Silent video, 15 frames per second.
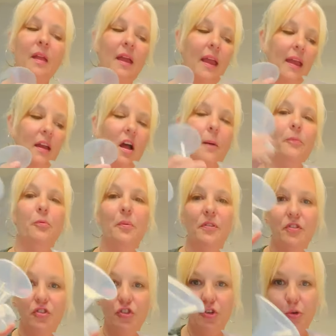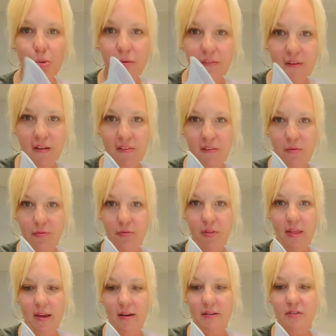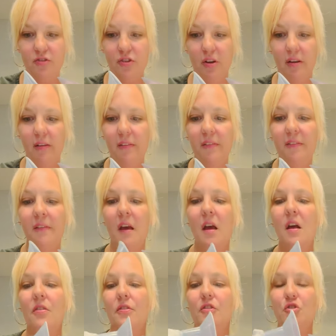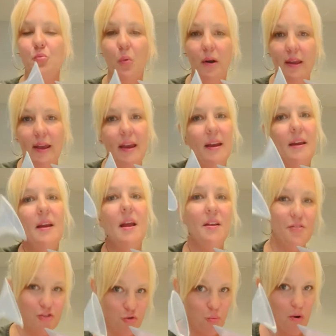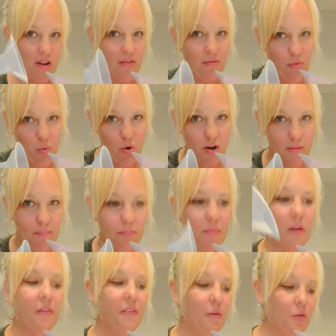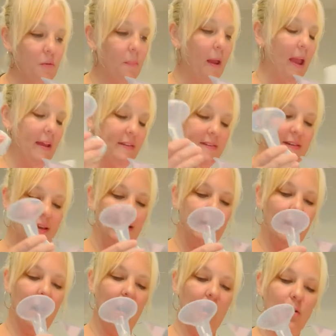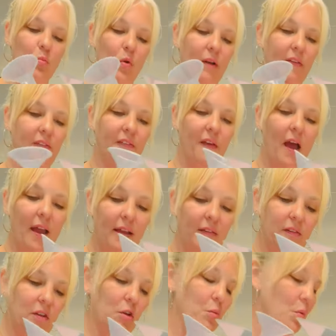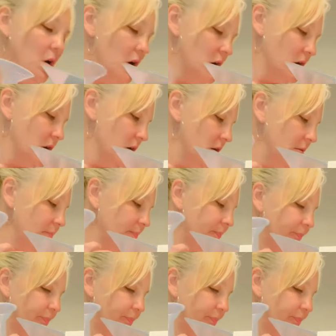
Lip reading: it comes with 2 sets of flanges, the 28 and the 24. So depending on what size you are,